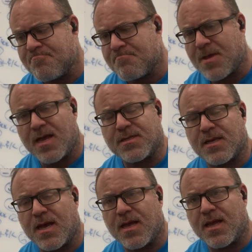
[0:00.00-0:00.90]

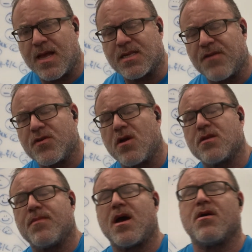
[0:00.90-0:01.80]
as I've talked
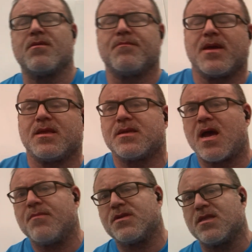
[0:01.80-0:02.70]
about many
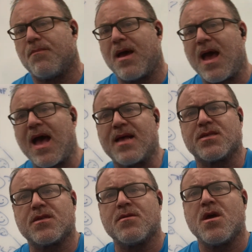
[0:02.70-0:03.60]
times in the
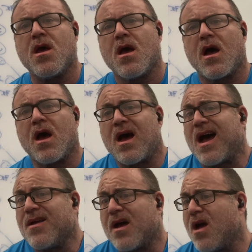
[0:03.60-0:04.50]
past,
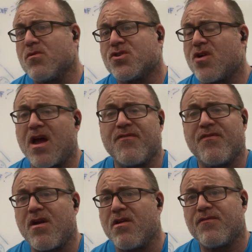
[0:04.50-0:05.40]
I will try
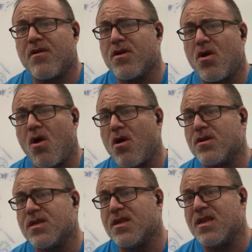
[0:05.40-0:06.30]
very, very hard
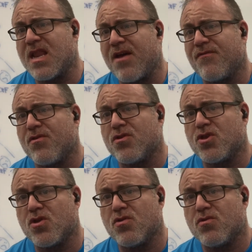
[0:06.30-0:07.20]
to never
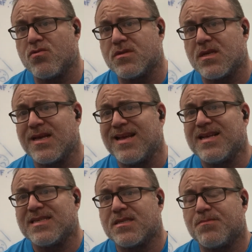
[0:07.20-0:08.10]
use
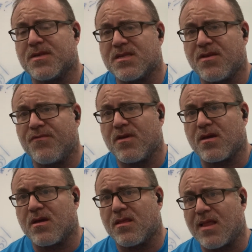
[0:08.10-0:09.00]

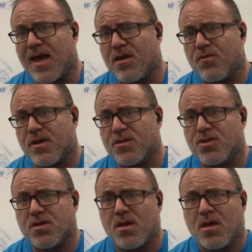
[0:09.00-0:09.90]
specific
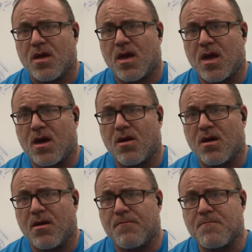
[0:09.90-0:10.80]
language.
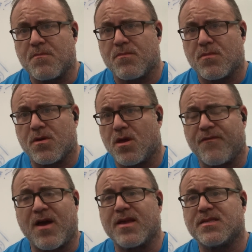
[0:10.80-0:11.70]

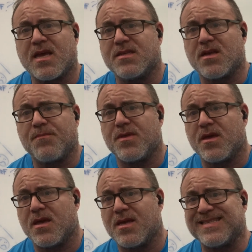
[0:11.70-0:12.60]
If I say
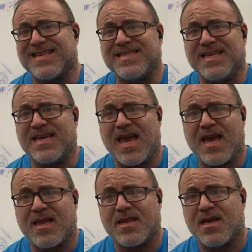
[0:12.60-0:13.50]
something is
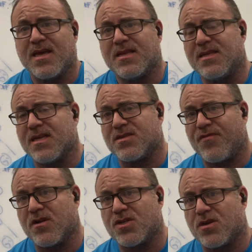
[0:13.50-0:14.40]
DN,
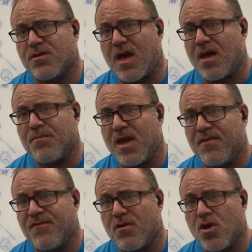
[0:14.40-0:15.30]
dysfunctional
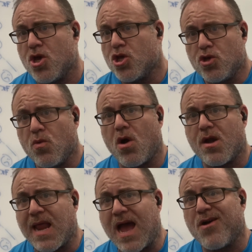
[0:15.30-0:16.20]
non-painful, you
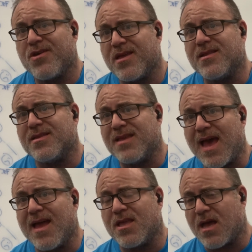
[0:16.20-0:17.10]
are now in
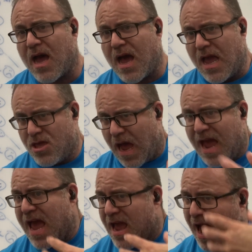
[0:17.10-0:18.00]
debt.
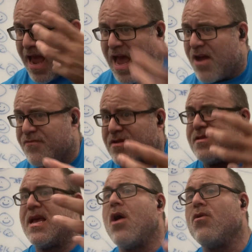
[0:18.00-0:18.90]
I have to
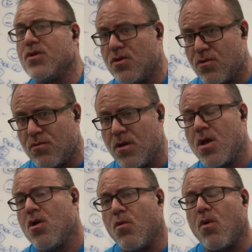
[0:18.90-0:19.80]
tell you
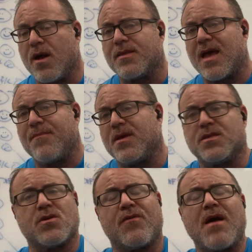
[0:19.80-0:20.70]
what that means.
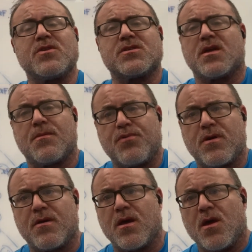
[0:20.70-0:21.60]
So I'm just going to
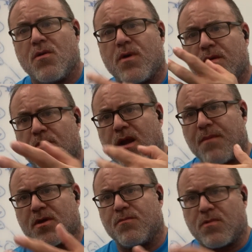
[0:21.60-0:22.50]
put
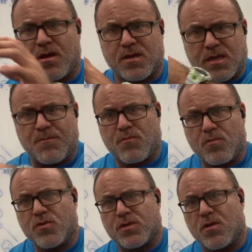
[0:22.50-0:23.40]
because I'm
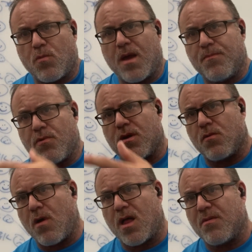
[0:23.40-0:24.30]
usually whiteboarding
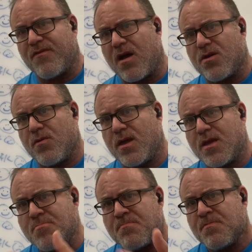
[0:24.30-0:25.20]
while I'm
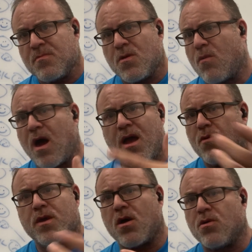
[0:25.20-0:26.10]
evaluating. While
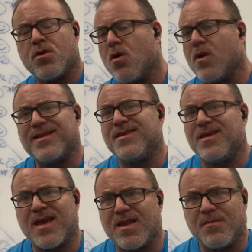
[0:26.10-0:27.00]
we all know what
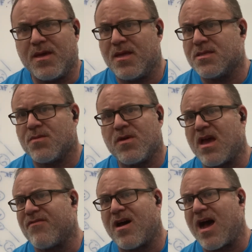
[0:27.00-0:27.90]
DN means and we
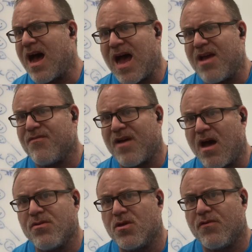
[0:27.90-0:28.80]
have a high
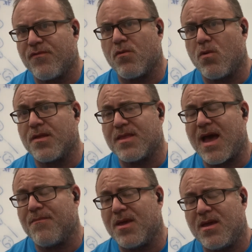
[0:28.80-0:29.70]
value for what
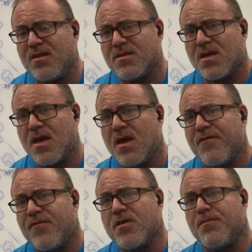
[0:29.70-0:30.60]
that means,
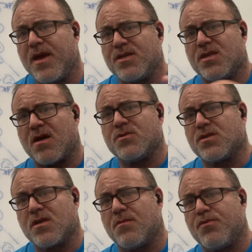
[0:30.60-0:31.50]
for the patient, I'm
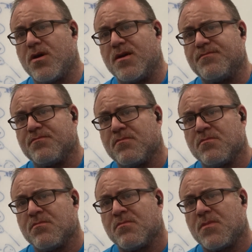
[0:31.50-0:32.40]
just going to put
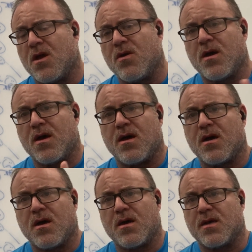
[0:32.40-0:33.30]

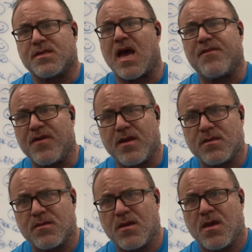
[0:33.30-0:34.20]
a sad
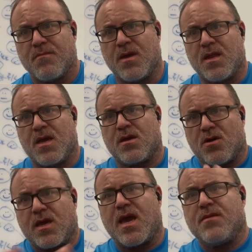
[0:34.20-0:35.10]
face. Meaning,
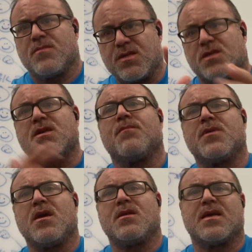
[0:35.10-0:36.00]
okay, this is
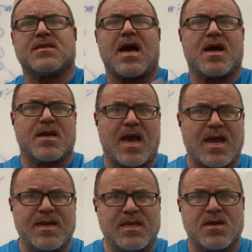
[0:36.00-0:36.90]
something that's not
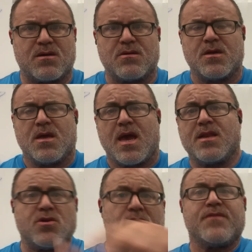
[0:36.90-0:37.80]
ideal,
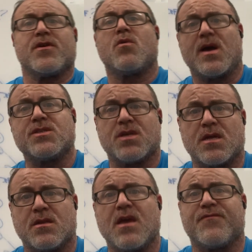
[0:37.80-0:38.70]
and you could even
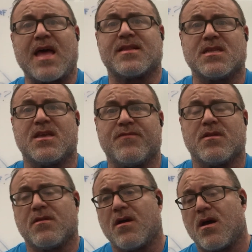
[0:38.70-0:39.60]
question if that's an even